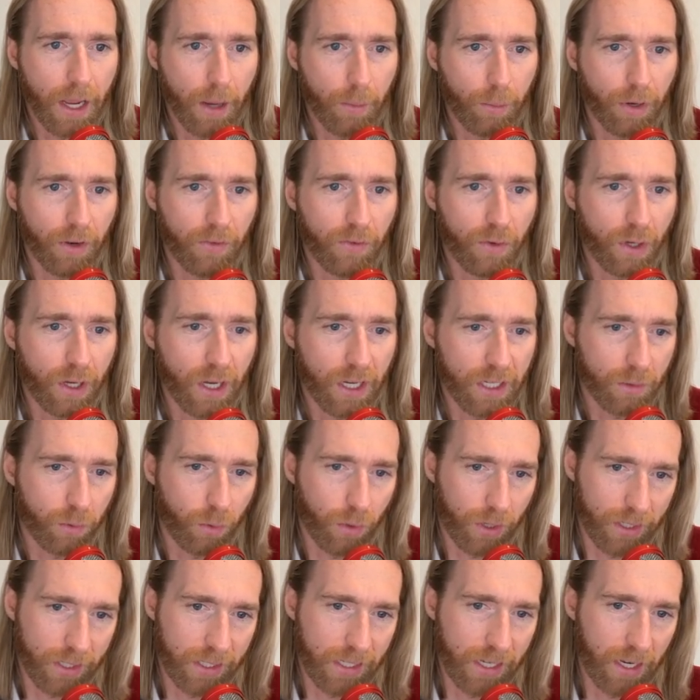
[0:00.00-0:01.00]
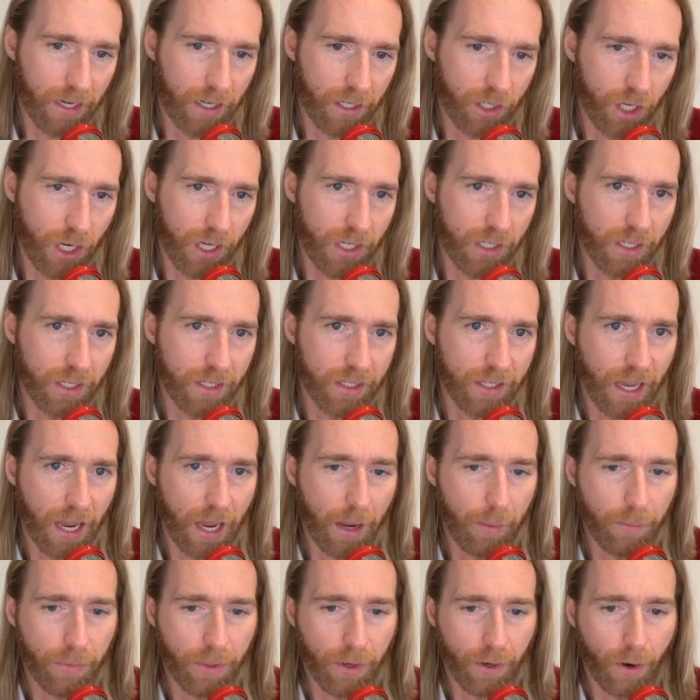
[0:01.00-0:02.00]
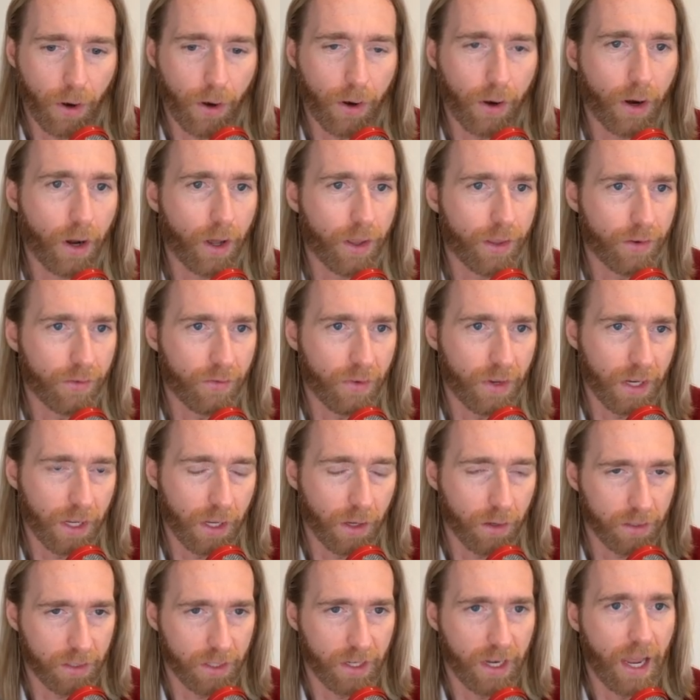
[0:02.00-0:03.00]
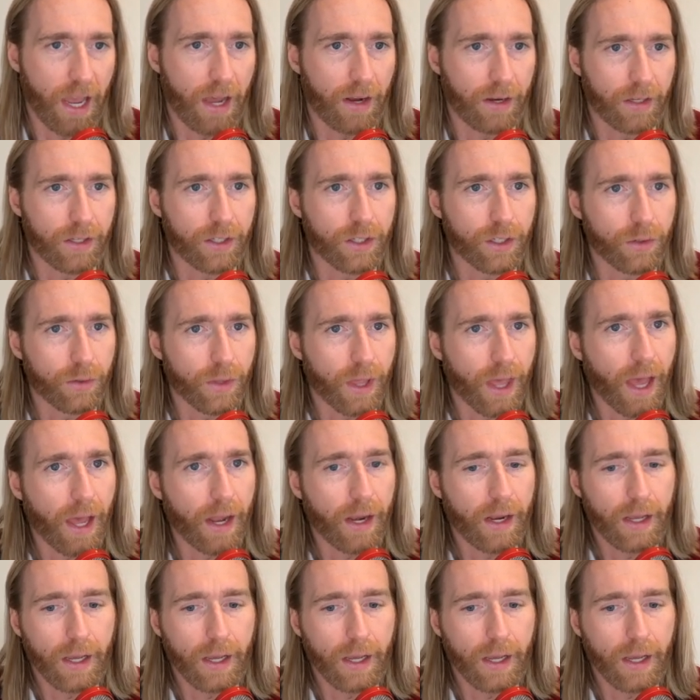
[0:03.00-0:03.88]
But if you guys want to see how to change the Zap, there are other videos on how to do that.